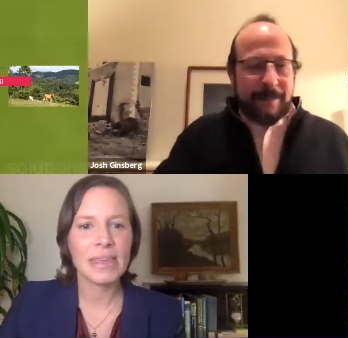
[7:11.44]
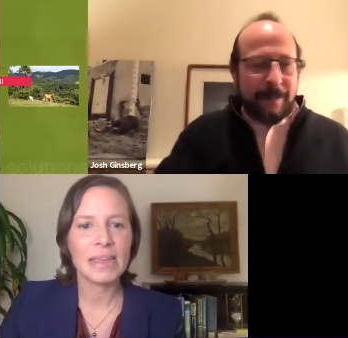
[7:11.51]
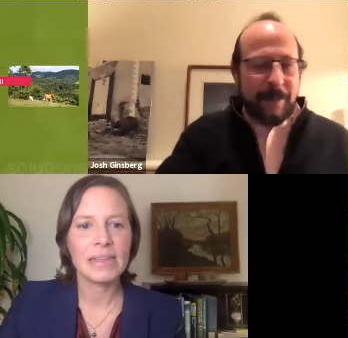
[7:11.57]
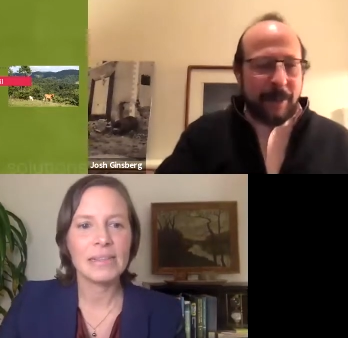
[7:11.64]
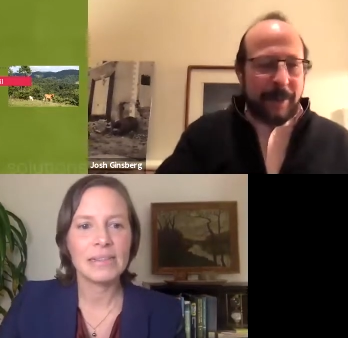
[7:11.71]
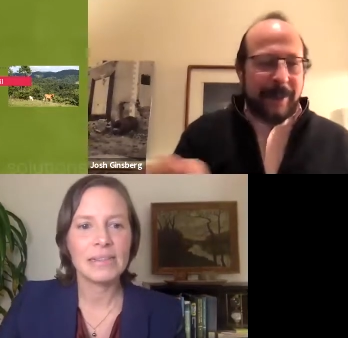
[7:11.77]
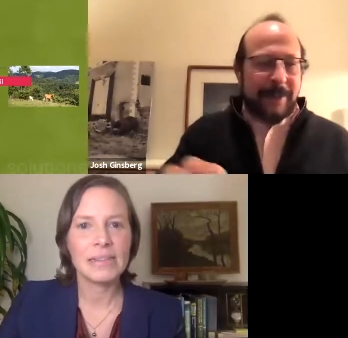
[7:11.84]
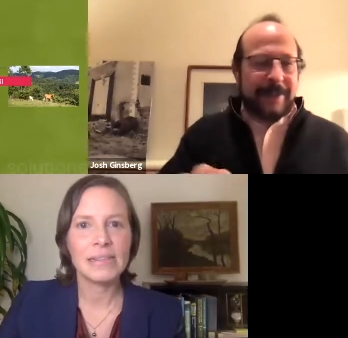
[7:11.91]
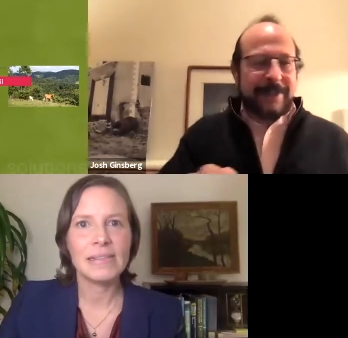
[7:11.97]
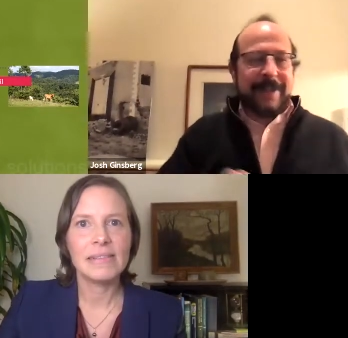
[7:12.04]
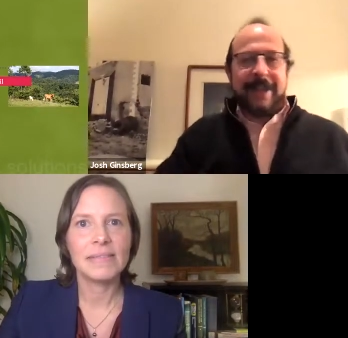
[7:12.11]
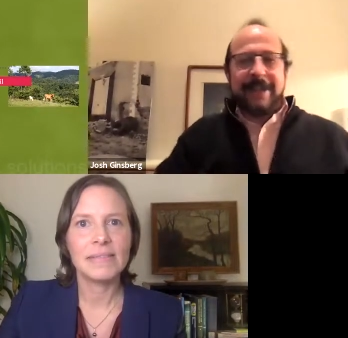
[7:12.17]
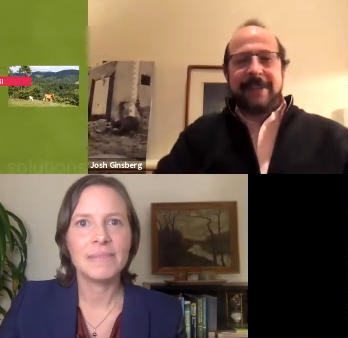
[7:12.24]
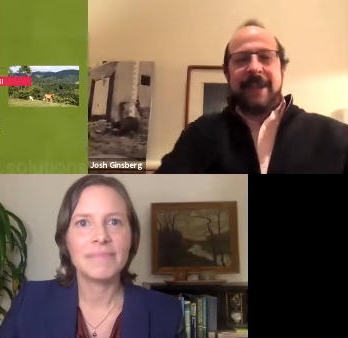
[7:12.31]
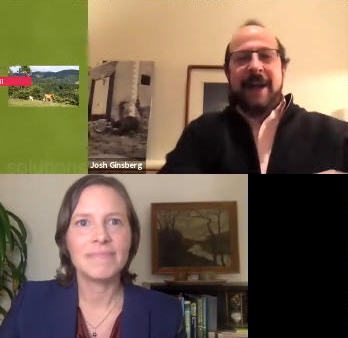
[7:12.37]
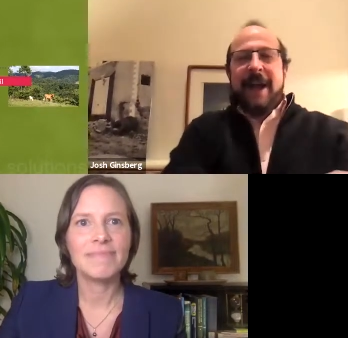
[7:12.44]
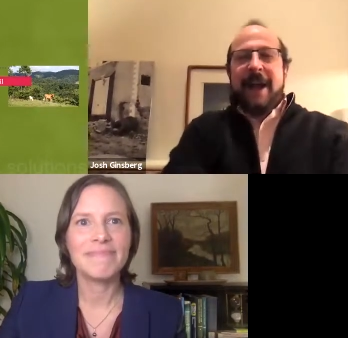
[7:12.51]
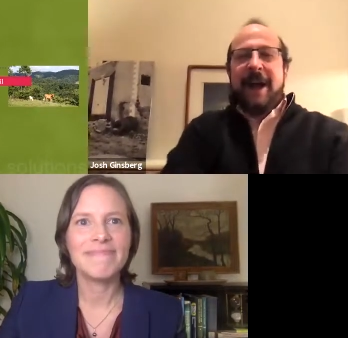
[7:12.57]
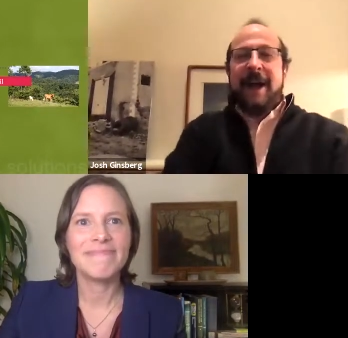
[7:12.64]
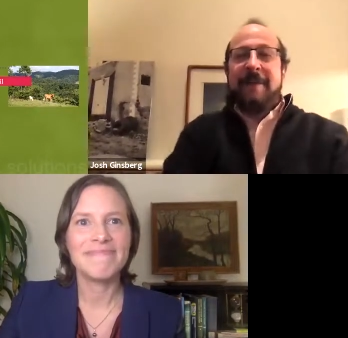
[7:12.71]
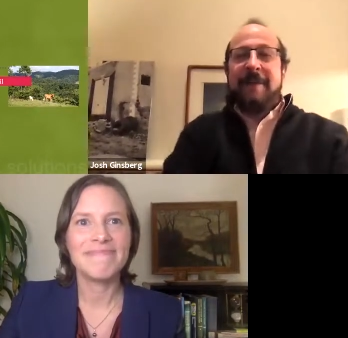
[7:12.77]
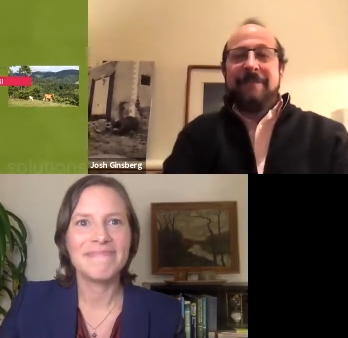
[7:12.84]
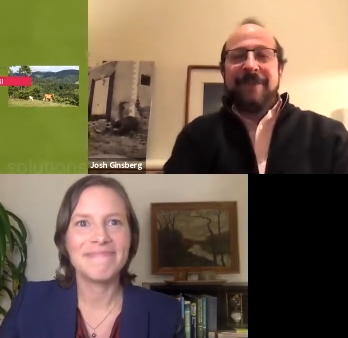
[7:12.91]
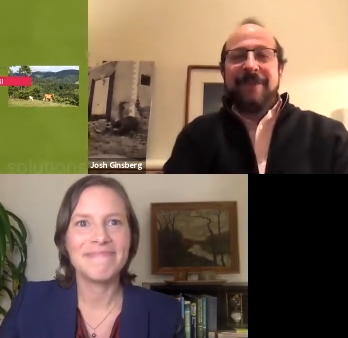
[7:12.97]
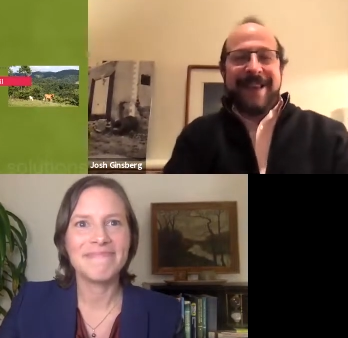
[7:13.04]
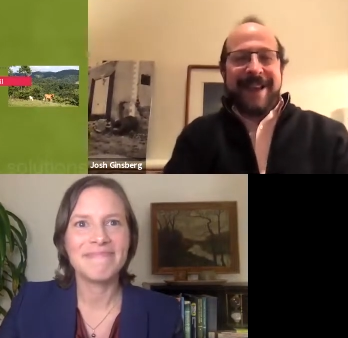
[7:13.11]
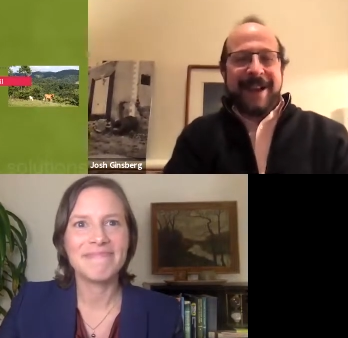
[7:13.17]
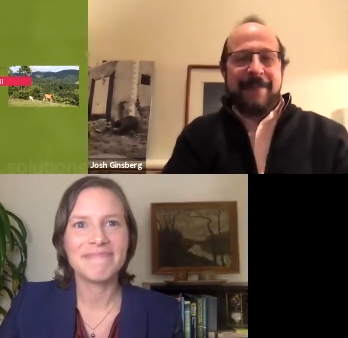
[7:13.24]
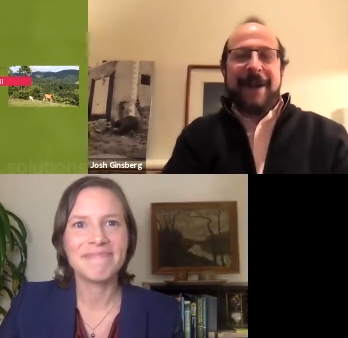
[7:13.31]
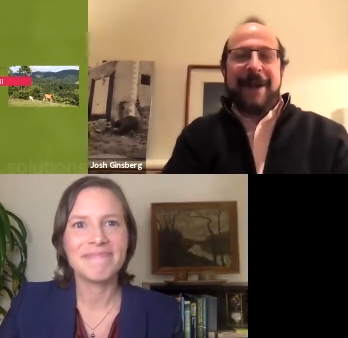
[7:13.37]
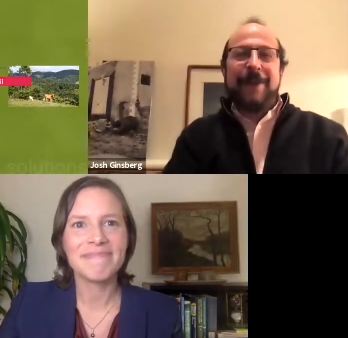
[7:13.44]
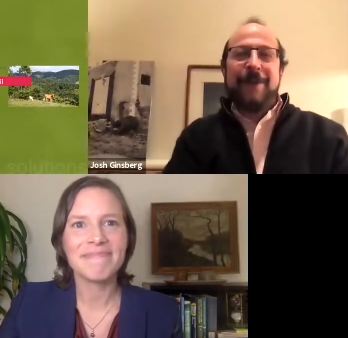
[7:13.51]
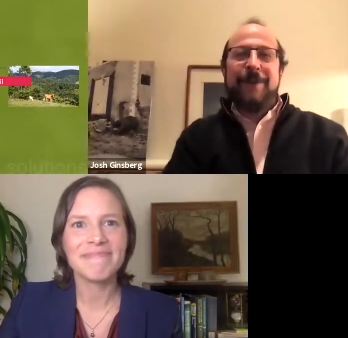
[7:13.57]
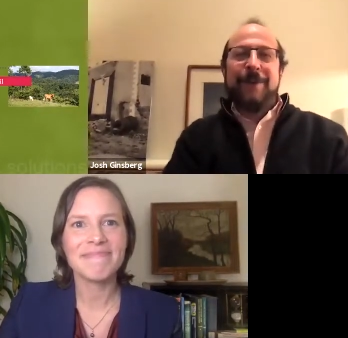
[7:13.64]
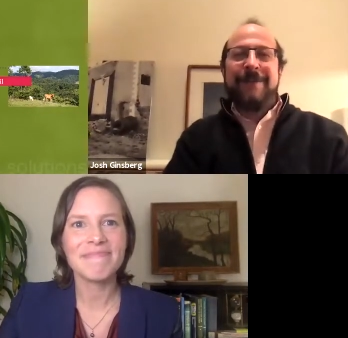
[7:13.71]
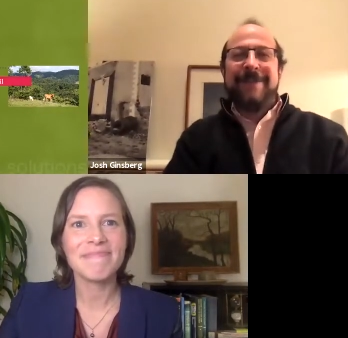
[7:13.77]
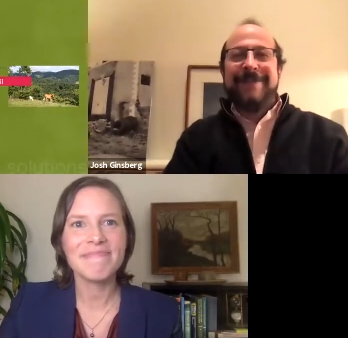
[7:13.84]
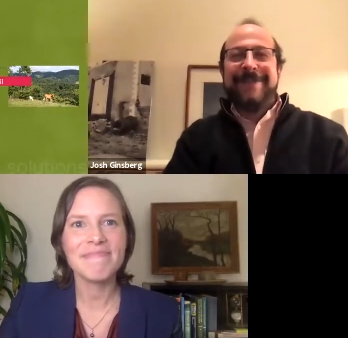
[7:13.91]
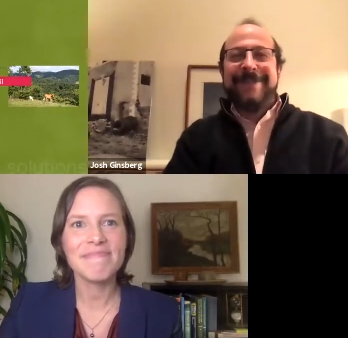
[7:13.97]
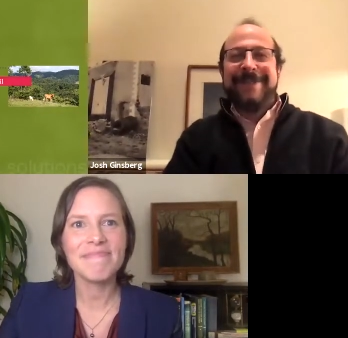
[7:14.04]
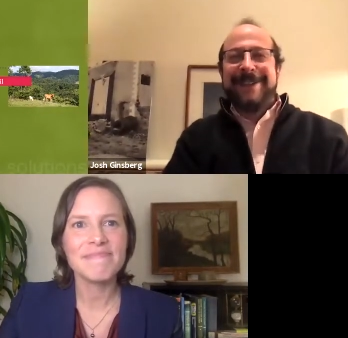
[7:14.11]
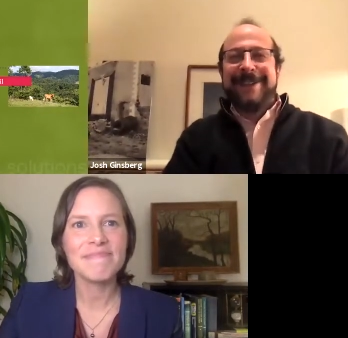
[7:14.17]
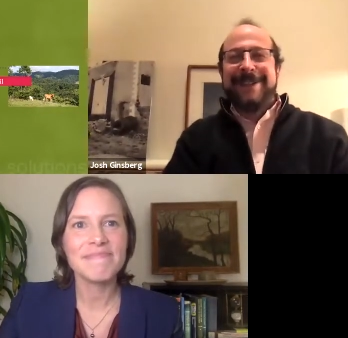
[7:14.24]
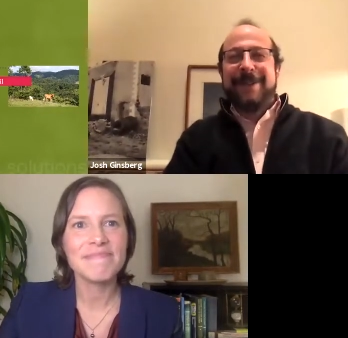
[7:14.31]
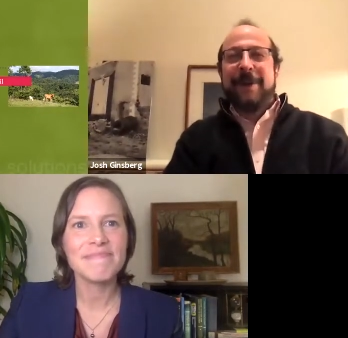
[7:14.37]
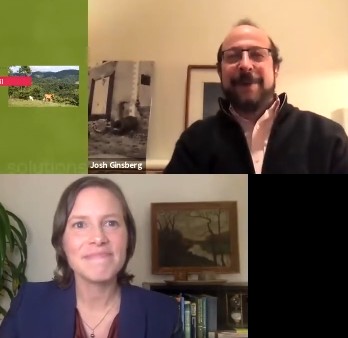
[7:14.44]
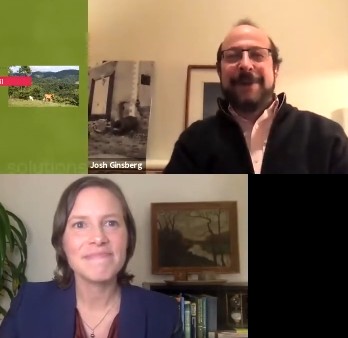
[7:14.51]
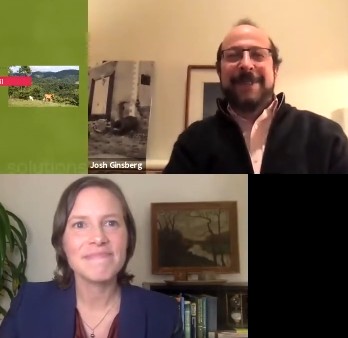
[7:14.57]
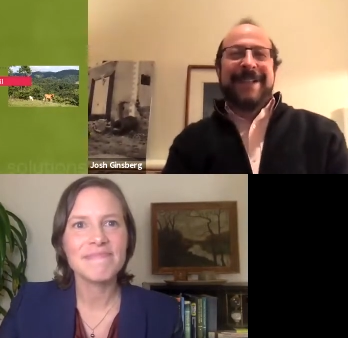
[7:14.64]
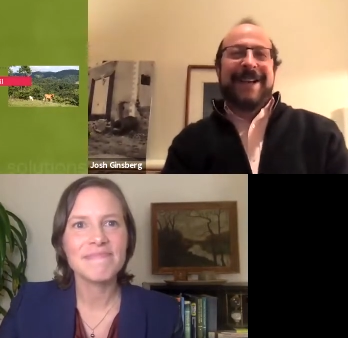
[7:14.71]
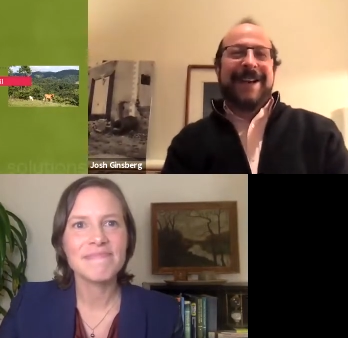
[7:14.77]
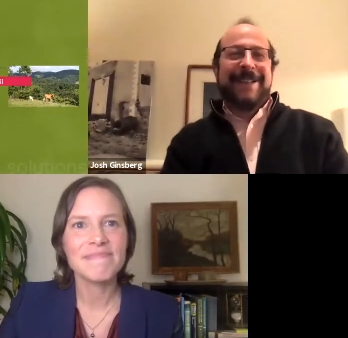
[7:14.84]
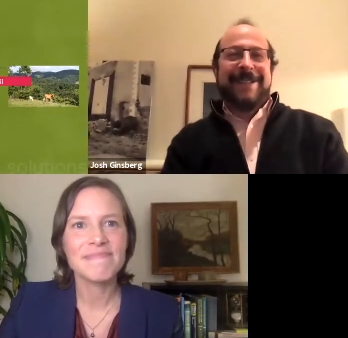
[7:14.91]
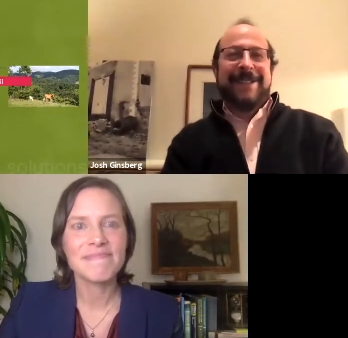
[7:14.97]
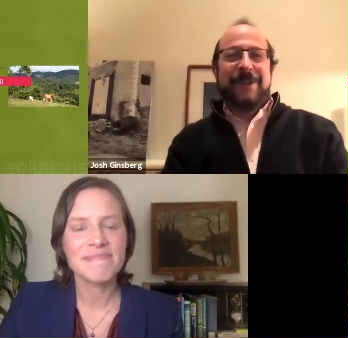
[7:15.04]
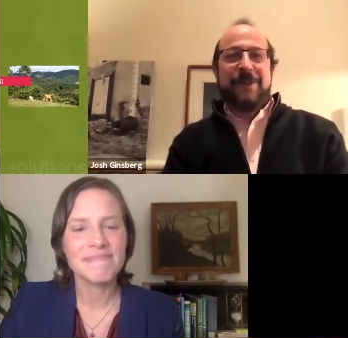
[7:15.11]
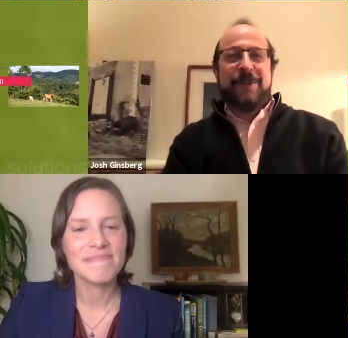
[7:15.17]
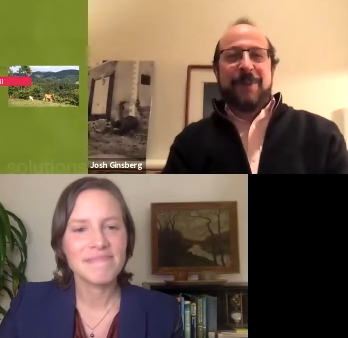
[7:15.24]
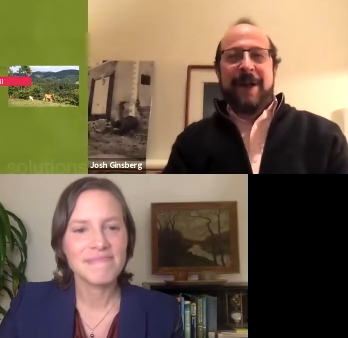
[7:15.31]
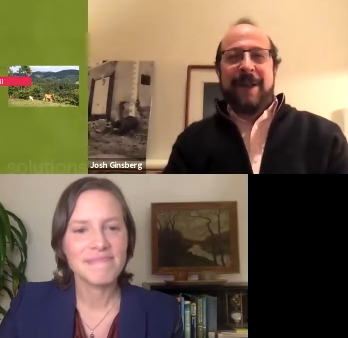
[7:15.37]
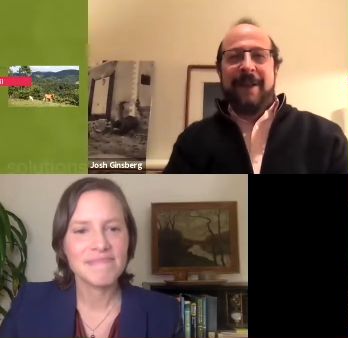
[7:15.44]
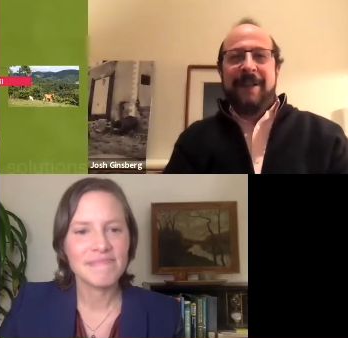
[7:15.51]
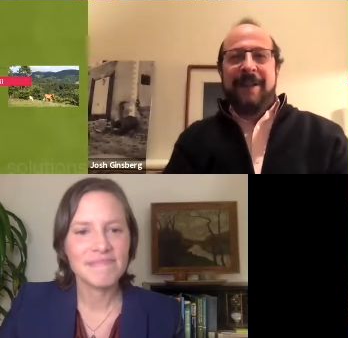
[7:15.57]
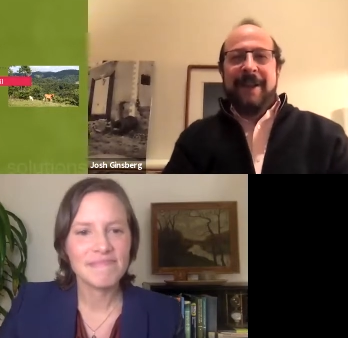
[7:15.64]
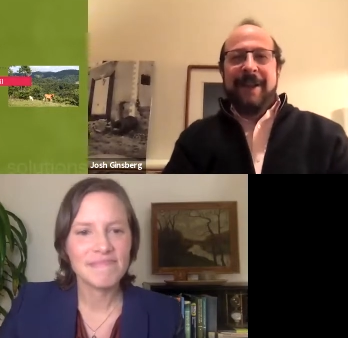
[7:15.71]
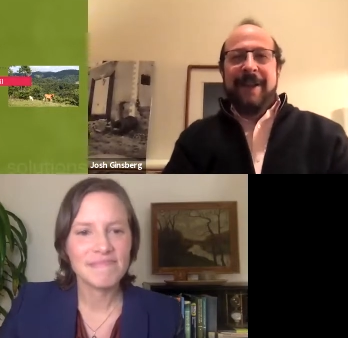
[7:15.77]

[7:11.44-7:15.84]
Speaker 1: I'm muted, it says. Mm-hmm. um, anybody who doesn't know a scientist well